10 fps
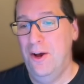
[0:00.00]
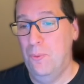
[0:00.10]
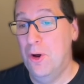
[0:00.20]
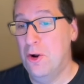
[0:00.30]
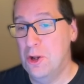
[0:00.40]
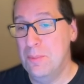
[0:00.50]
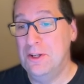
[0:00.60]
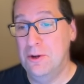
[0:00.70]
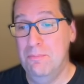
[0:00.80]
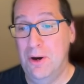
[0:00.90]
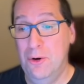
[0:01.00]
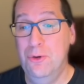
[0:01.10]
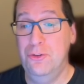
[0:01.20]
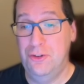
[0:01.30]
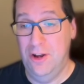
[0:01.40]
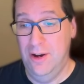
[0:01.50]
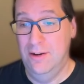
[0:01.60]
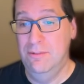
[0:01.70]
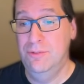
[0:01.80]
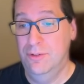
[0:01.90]
1 argument composed
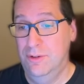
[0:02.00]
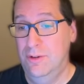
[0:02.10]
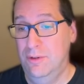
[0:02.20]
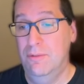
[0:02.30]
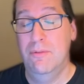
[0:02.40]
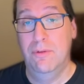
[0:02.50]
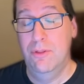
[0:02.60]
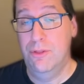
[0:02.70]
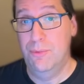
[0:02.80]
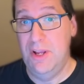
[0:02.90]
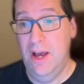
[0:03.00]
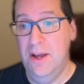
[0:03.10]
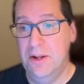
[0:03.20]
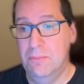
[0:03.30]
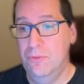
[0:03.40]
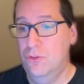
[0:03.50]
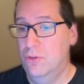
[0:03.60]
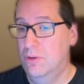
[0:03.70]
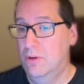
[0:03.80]
of 3 items,